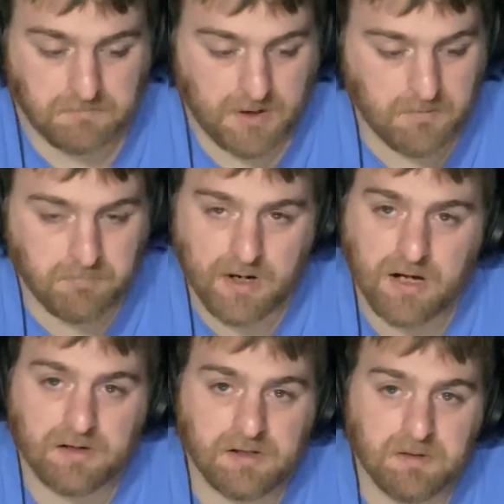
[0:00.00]
I'm
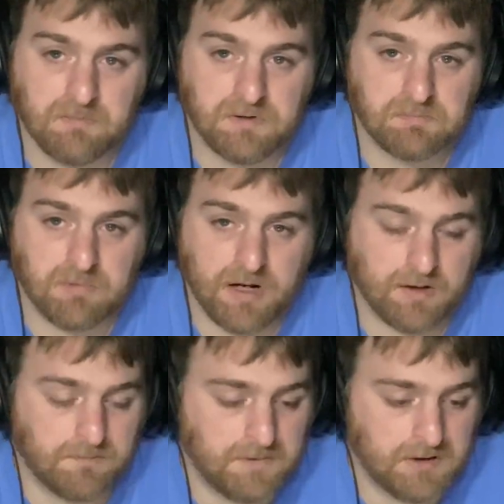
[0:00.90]
proud of him, he's proud
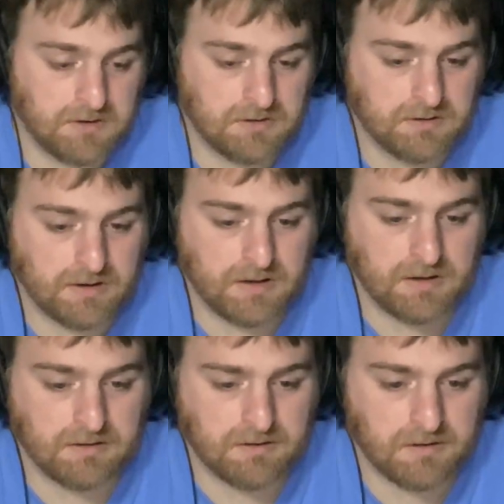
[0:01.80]
of me,
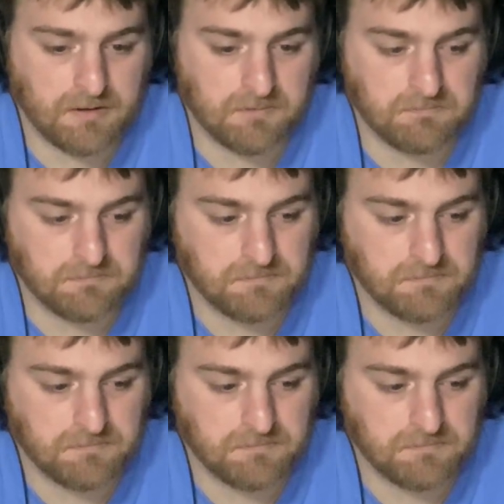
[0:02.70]
and I'm